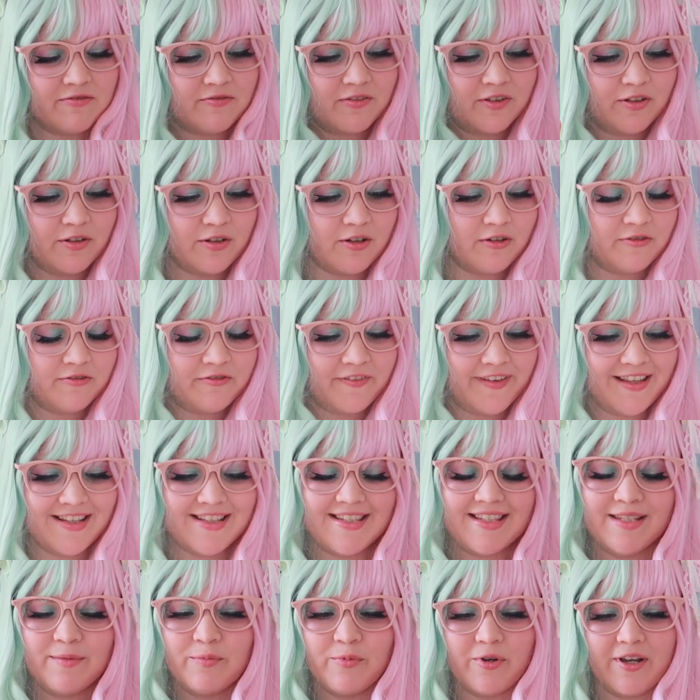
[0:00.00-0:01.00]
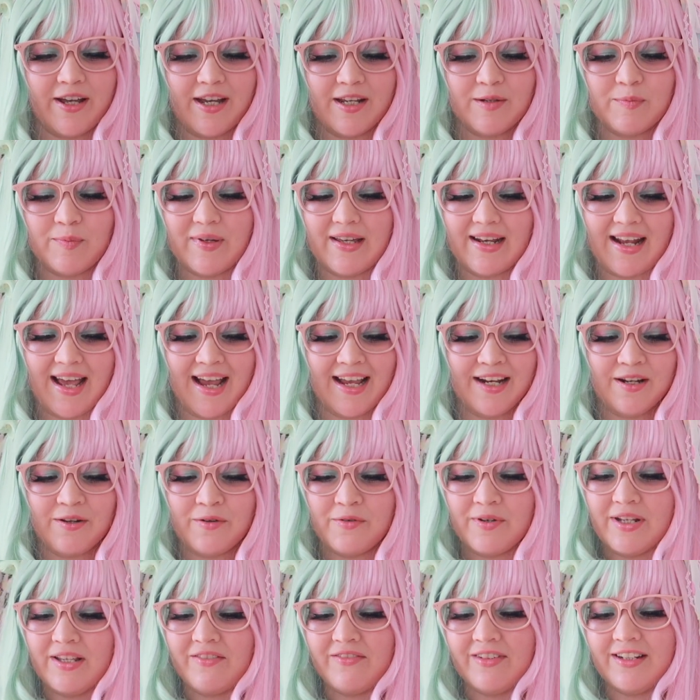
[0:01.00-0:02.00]
you know, fancy brand, but I
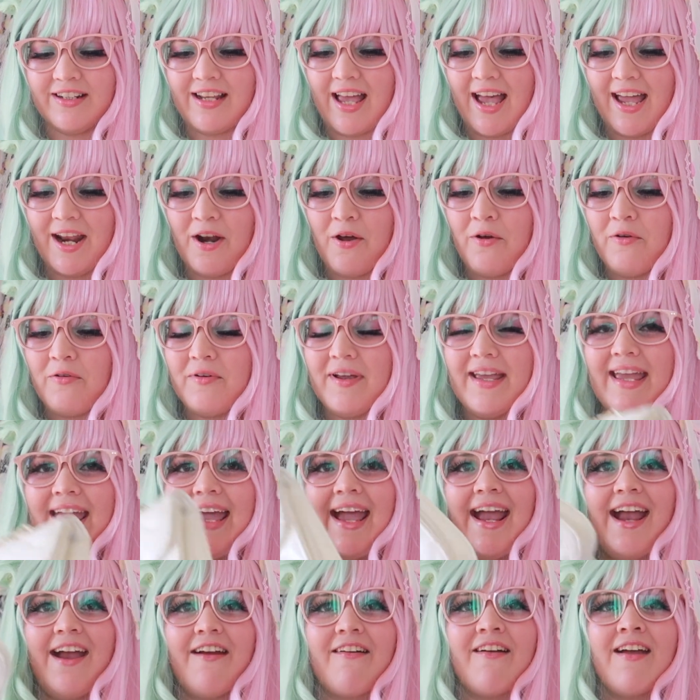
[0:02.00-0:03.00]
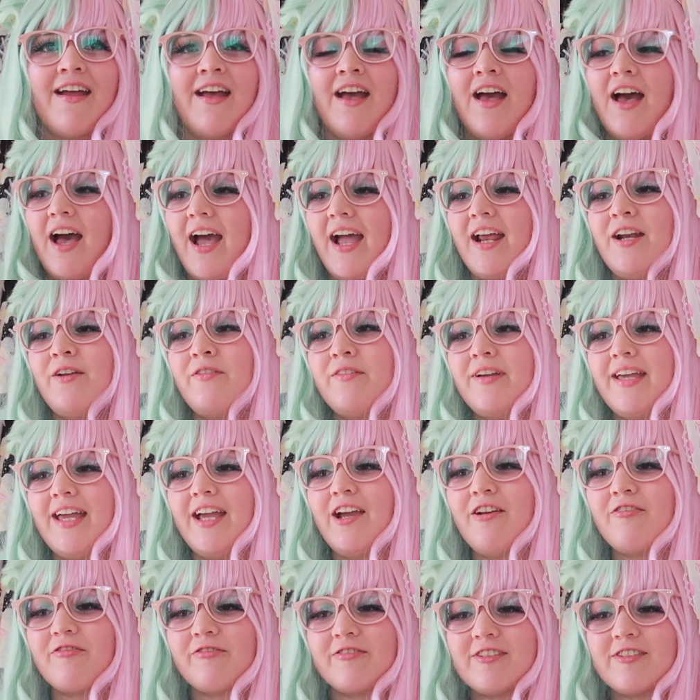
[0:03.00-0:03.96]
don't care. I don't care.